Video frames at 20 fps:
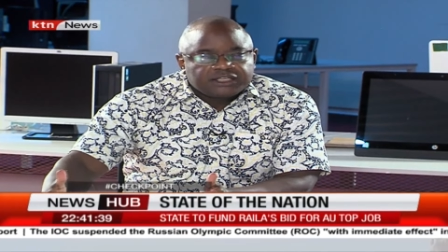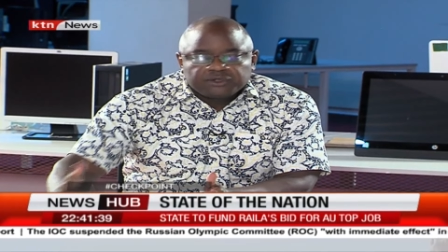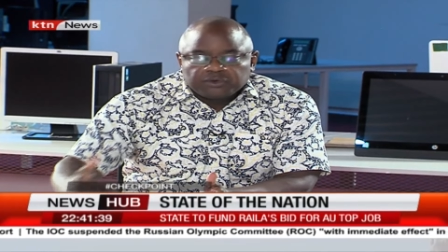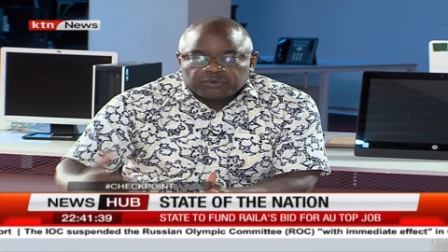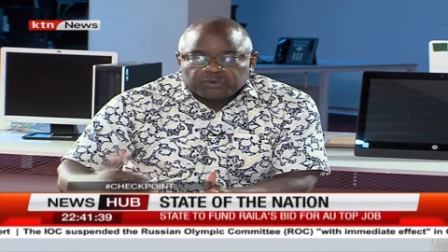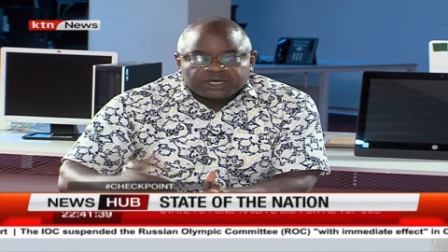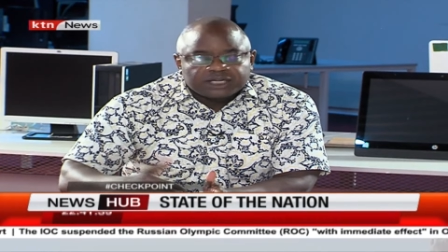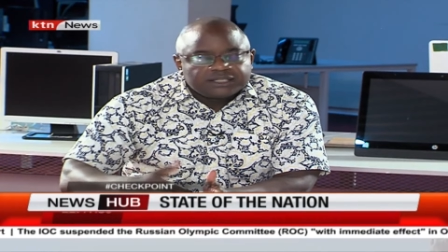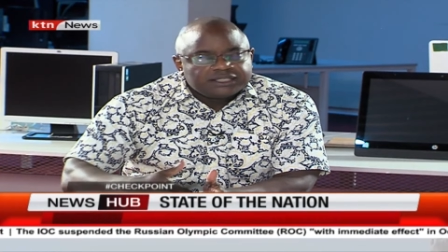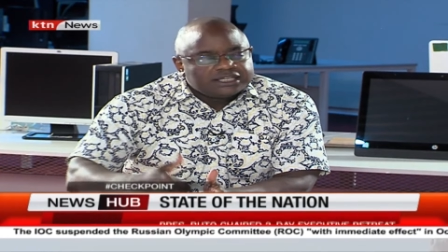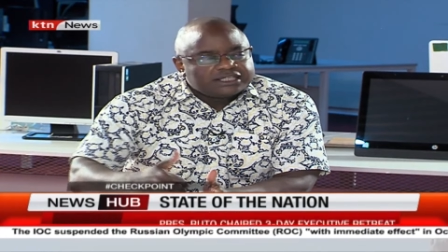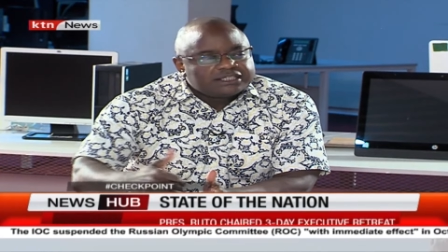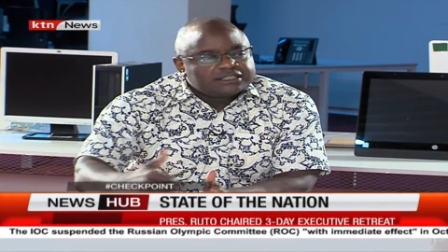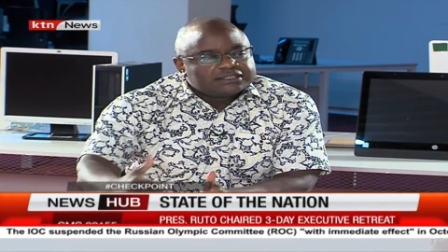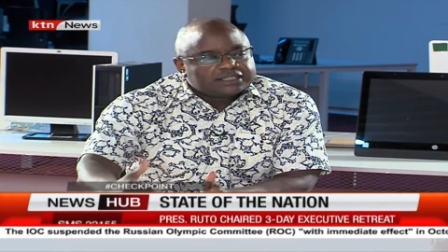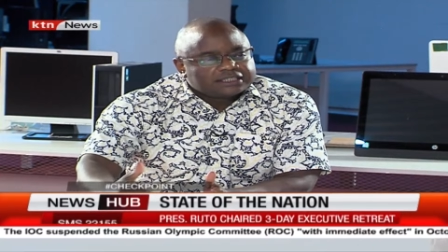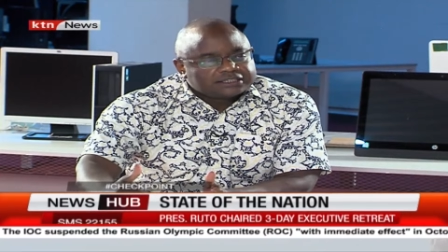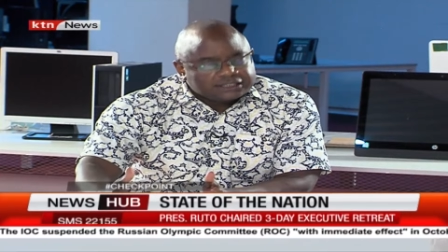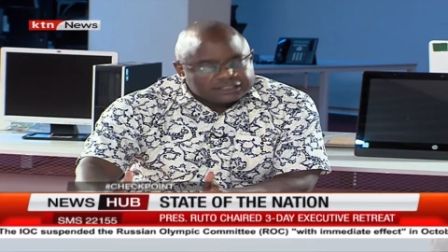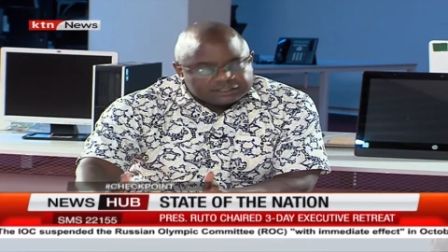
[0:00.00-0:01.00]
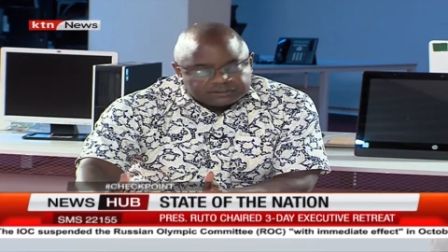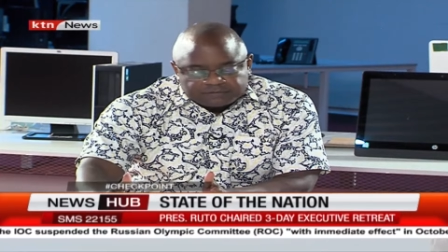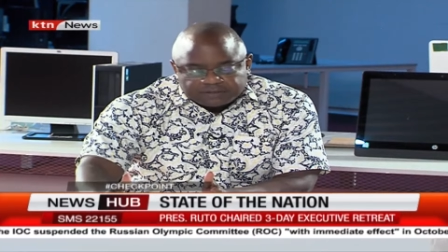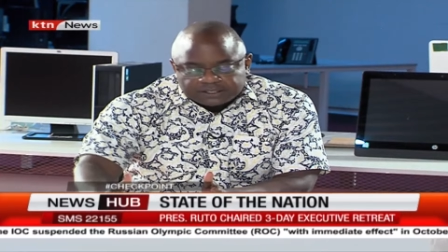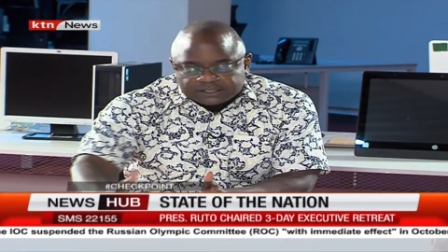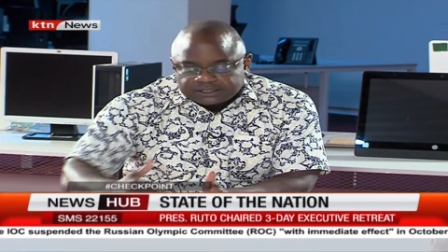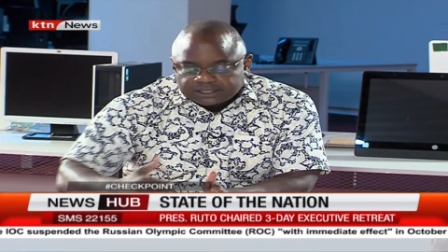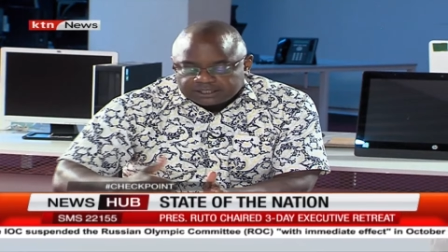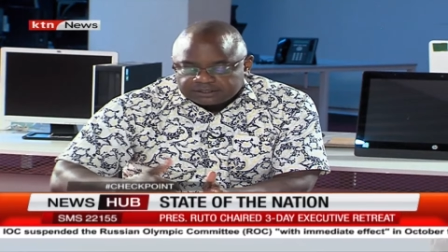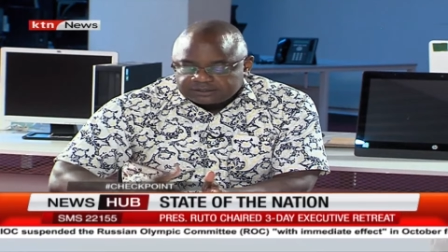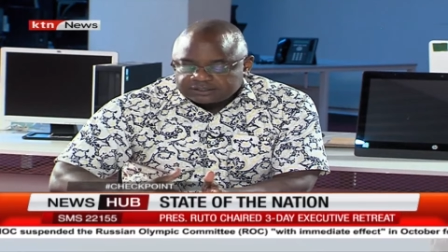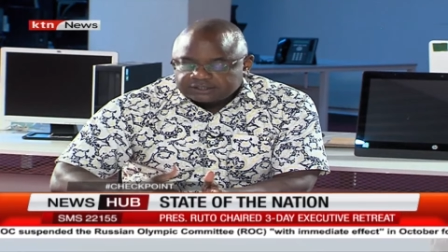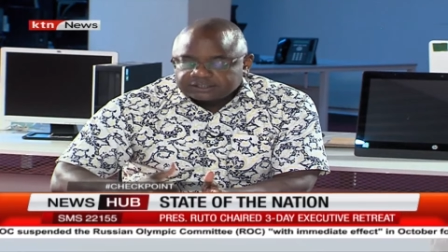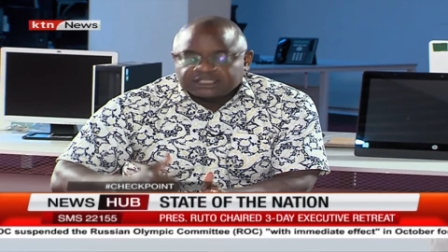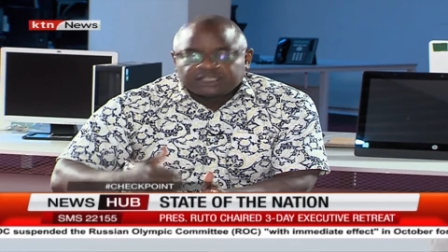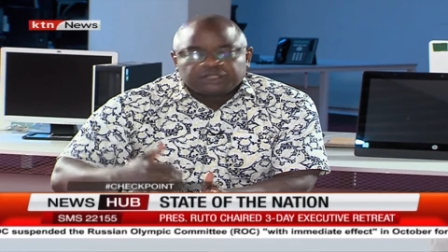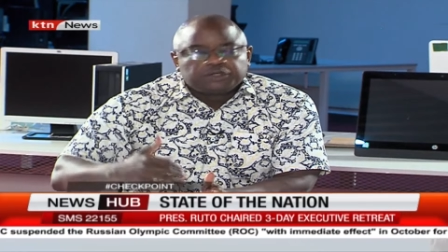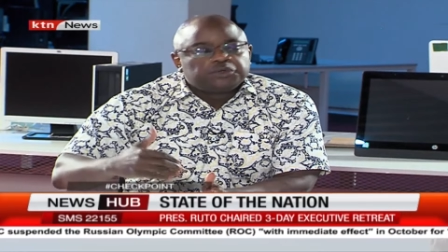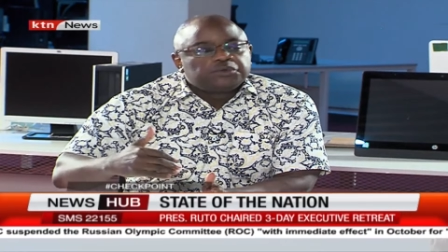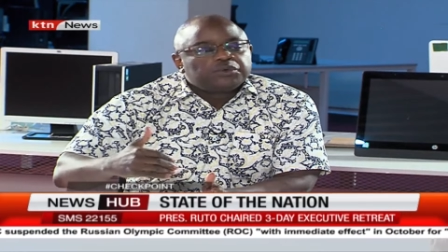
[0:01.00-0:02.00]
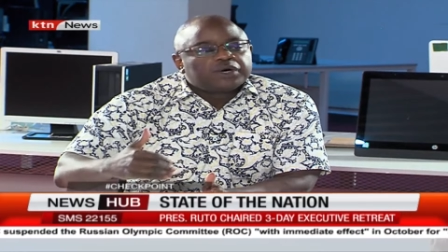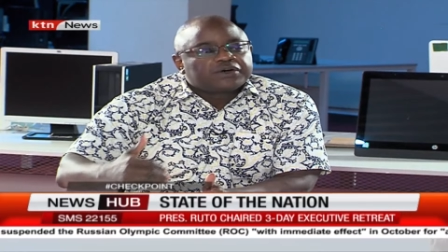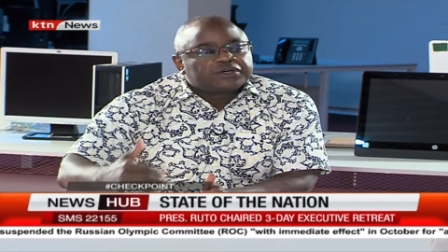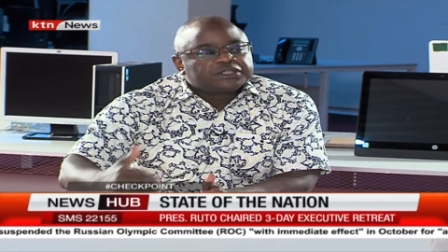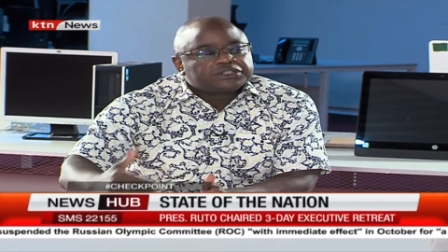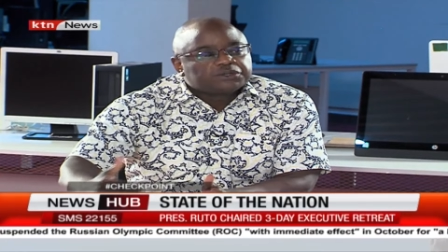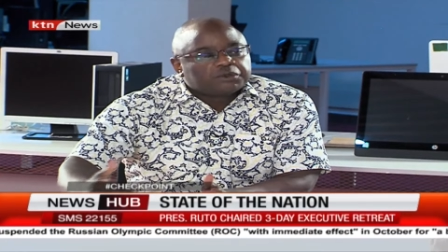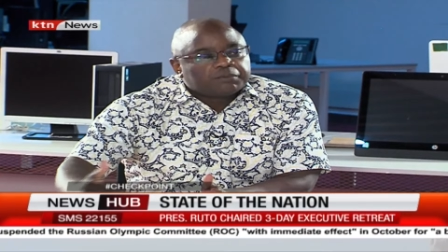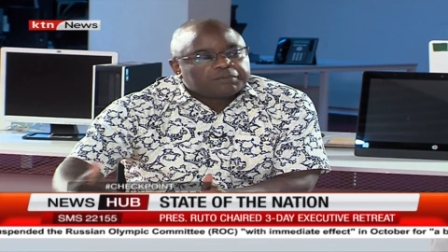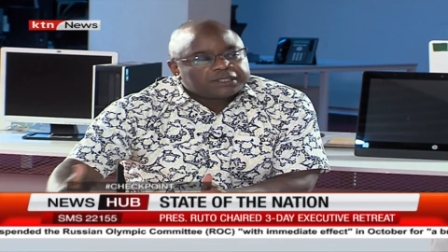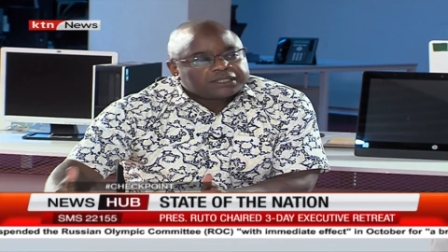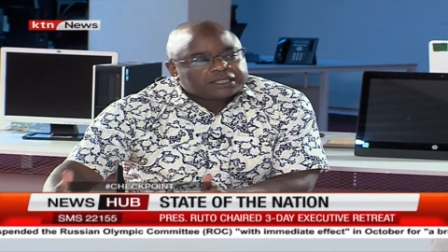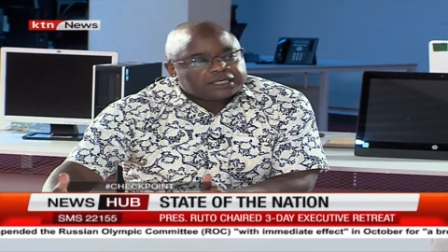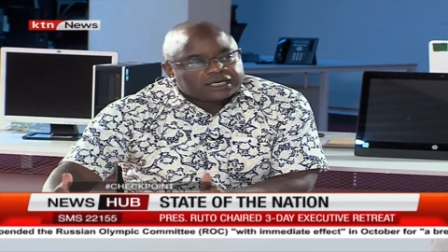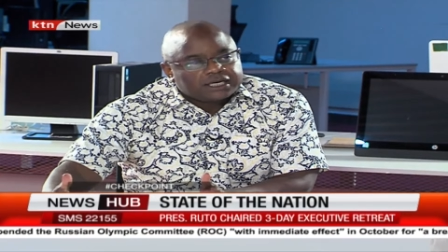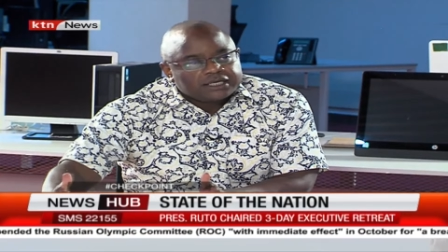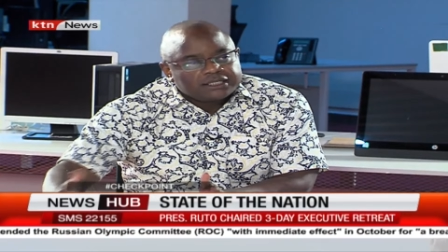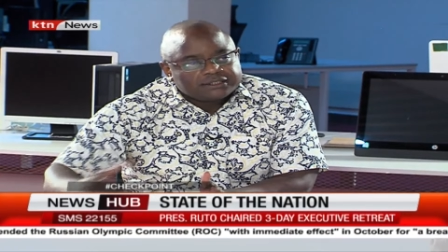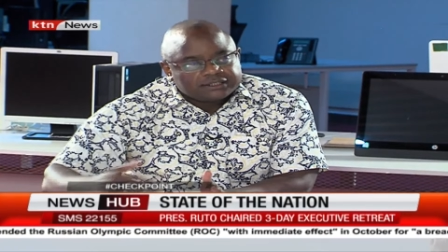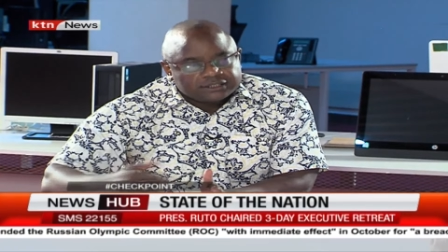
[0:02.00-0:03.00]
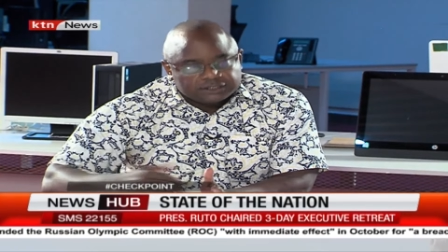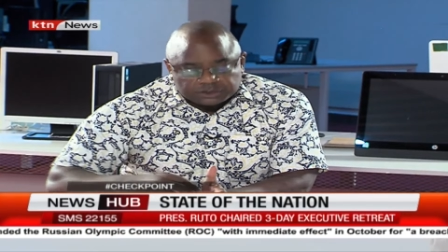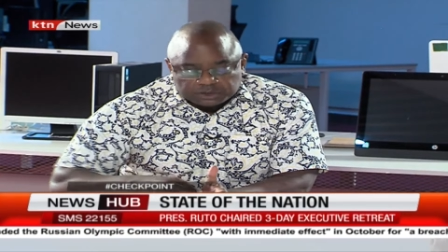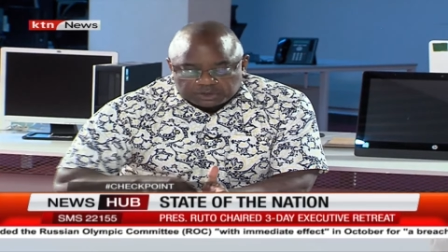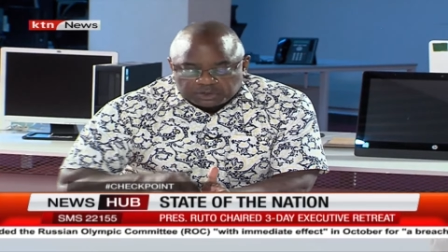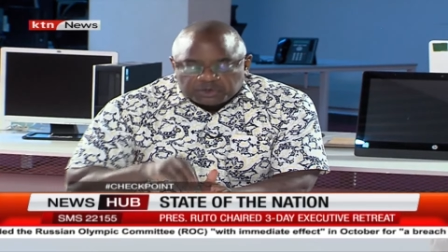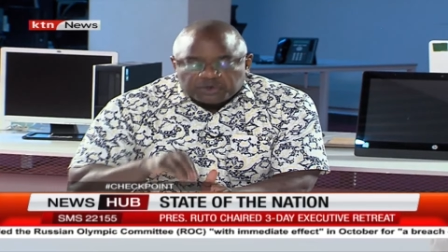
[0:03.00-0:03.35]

you look at the key success factors, then you do a critical path analysis.